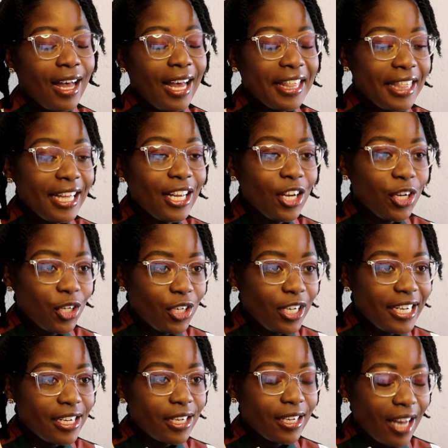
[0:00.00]
I think a
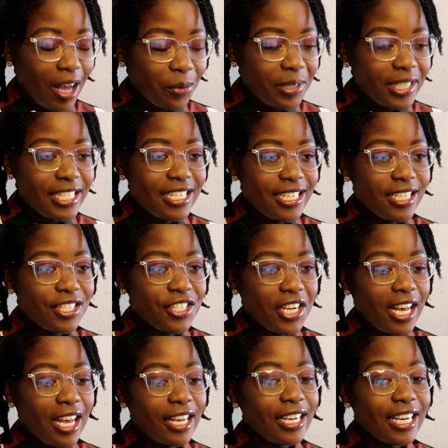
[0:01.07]
good language
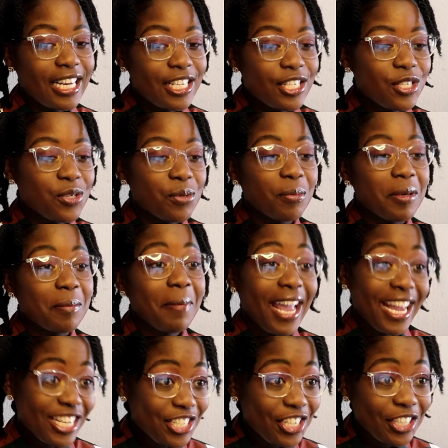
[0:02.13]
teacher needs to be
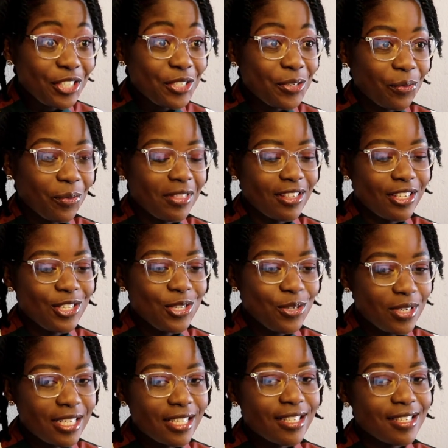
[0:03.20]
patient with the
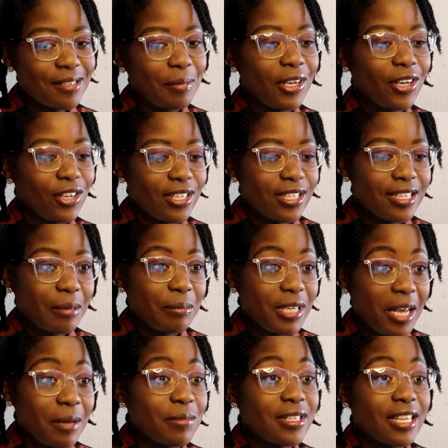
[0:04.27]
students because
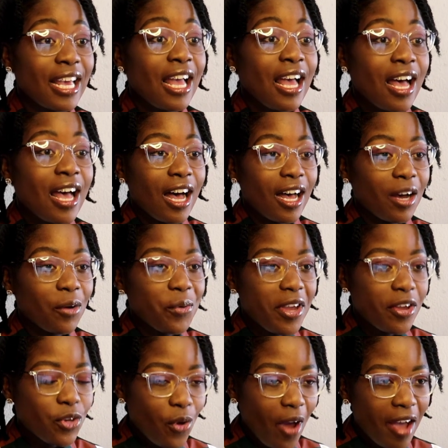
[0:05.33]
sometimes uh,
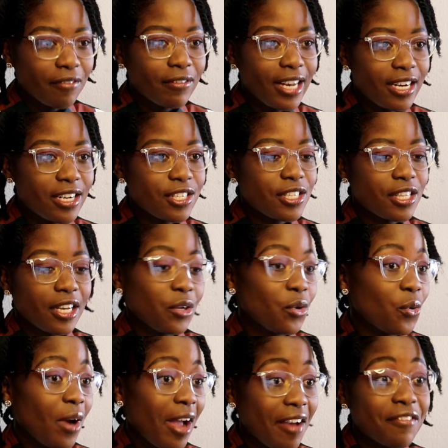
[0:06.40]
we, you have learners that
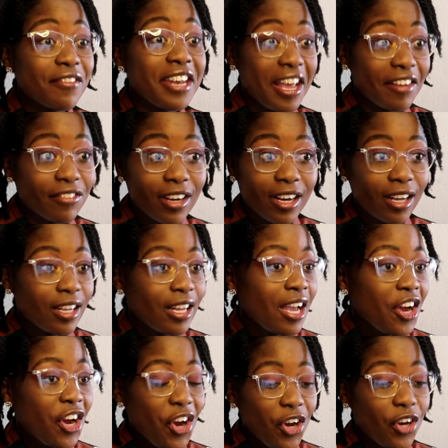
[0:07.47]
have never
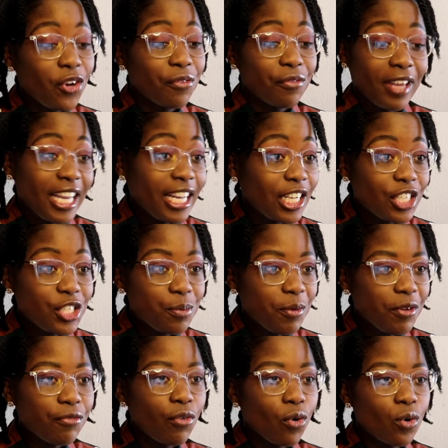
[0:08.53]
heard of English
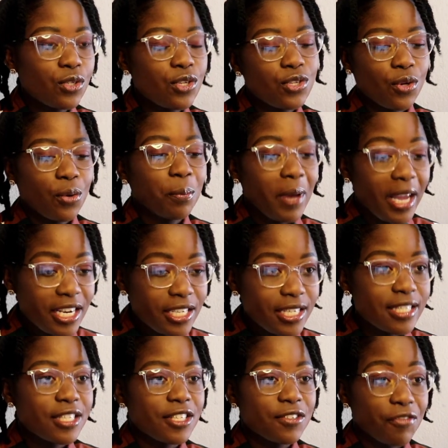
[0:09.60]
before, so
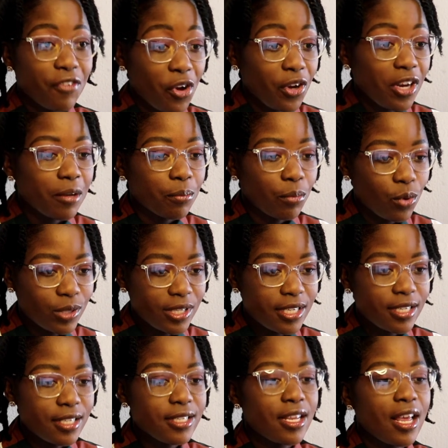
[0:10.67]
patience is very
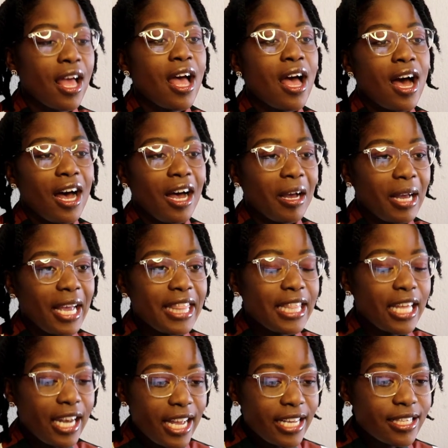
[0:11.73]
important. Uh,
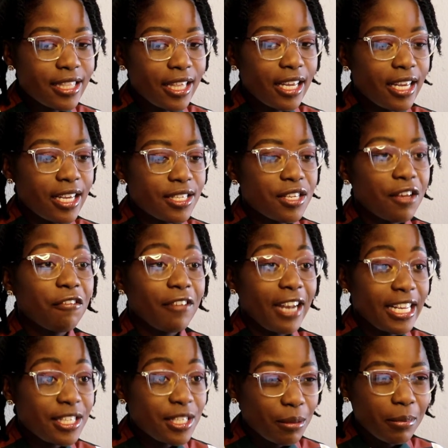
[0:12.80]
and the next thing is
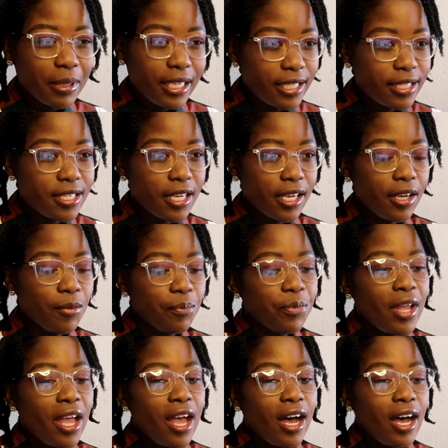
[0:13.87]
flexibility.
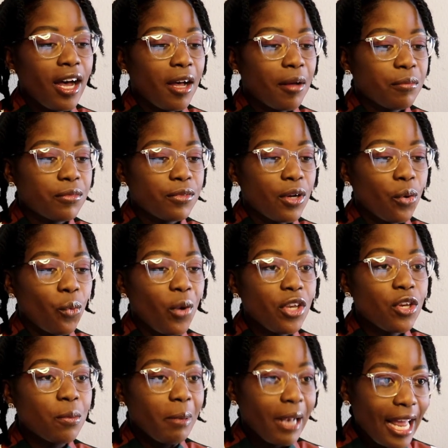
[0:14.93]
Um,
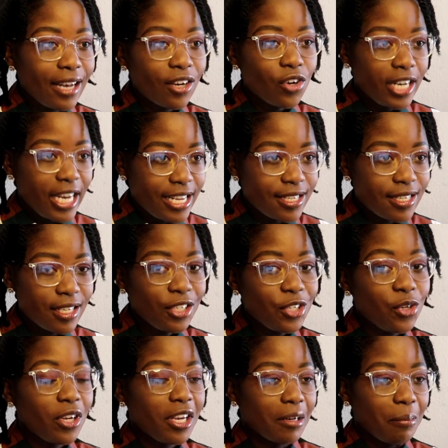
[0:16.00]
when you plan your lesson,
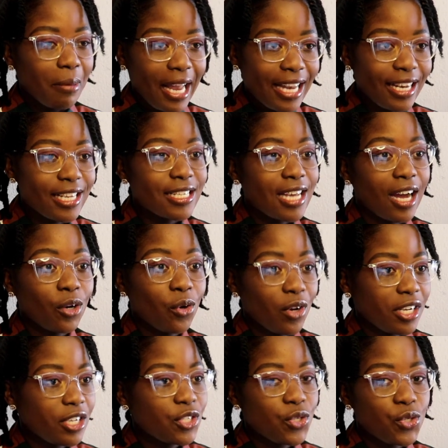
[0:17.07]
you can plan it
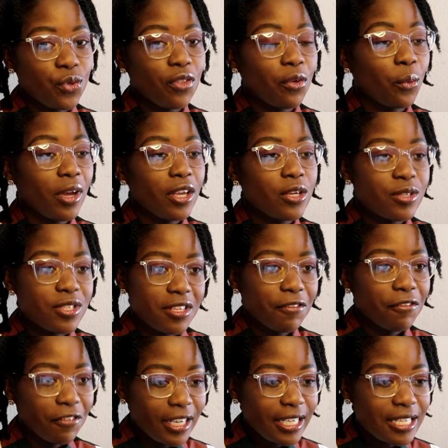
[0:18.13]
according to the way you see
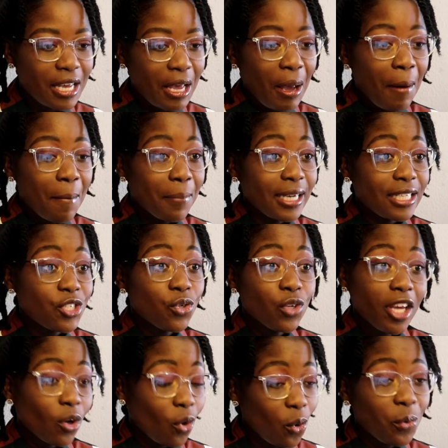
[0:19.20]
fit, but you
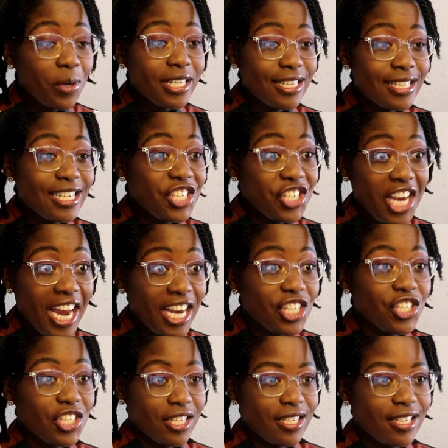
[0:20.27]
can always see
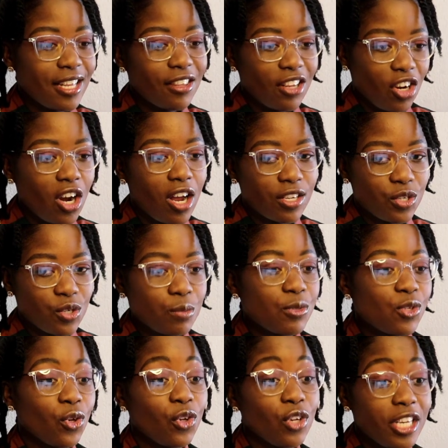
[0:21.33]
changes in the classroom,
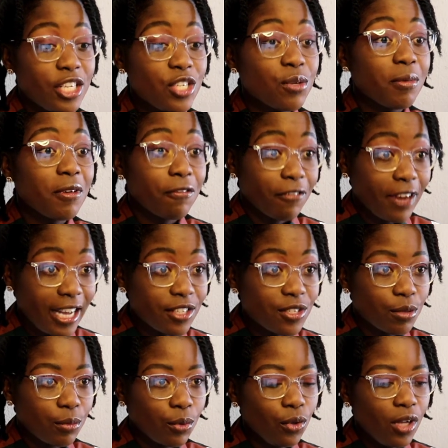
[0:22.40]
so you need to be
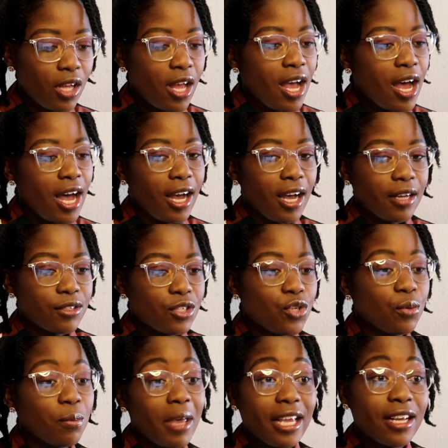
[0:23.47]
flexible uh,
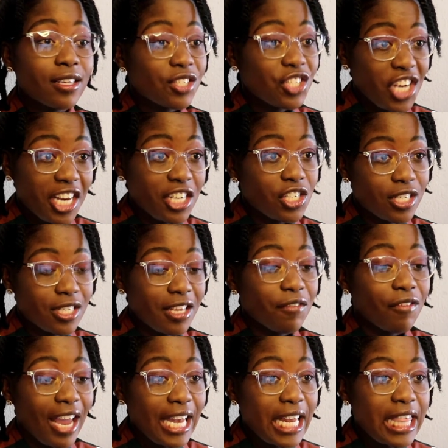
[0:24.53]
to make changes
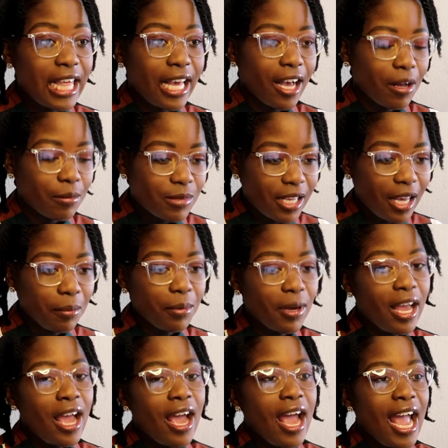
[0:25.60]
if anything comes up.
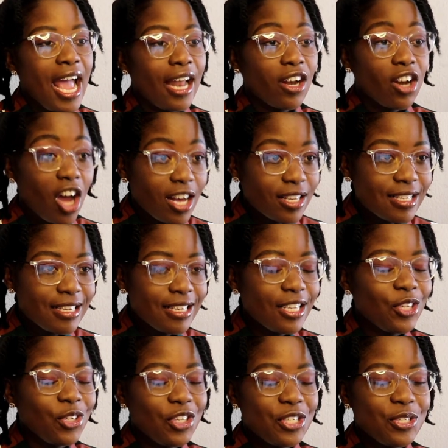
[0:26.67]
And lastly,
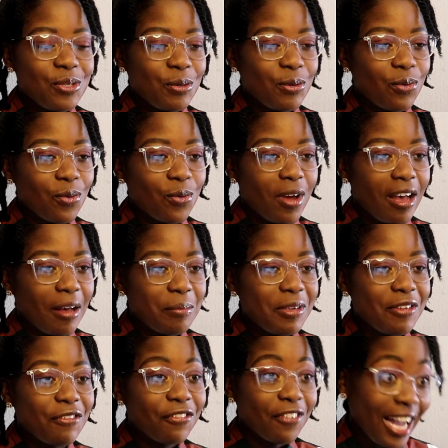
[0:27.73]
you need to uh,
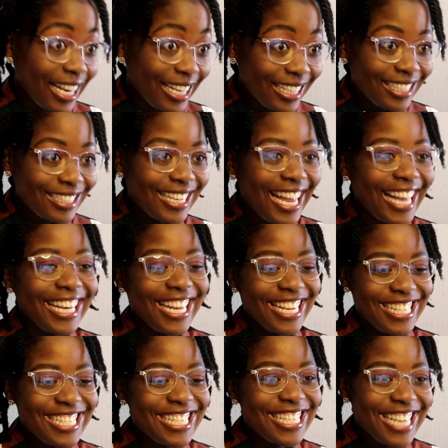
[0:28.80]
be fun and
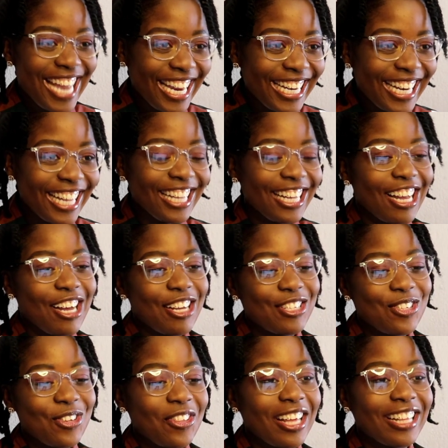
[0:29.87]
entertaining uh,
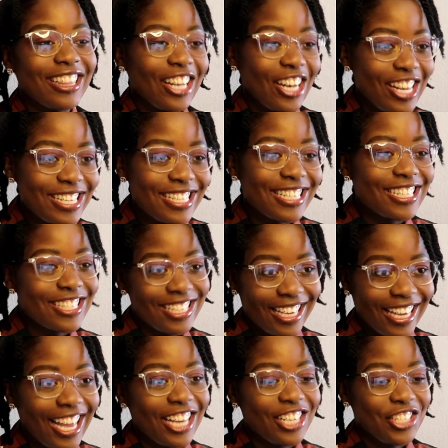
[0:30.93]
so that the lesson is
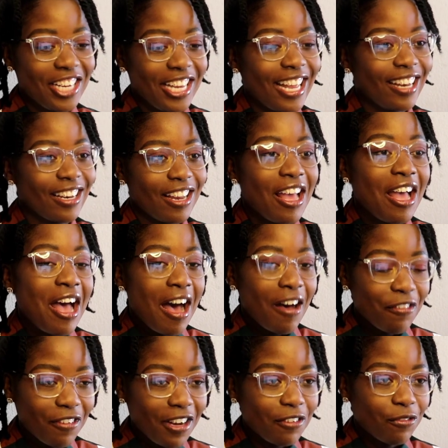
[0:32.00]
engaging and
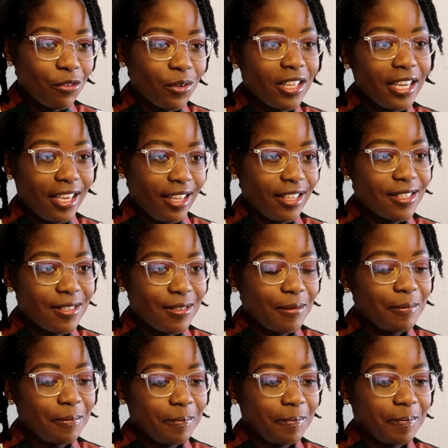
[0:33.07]
uh, fun for the kids.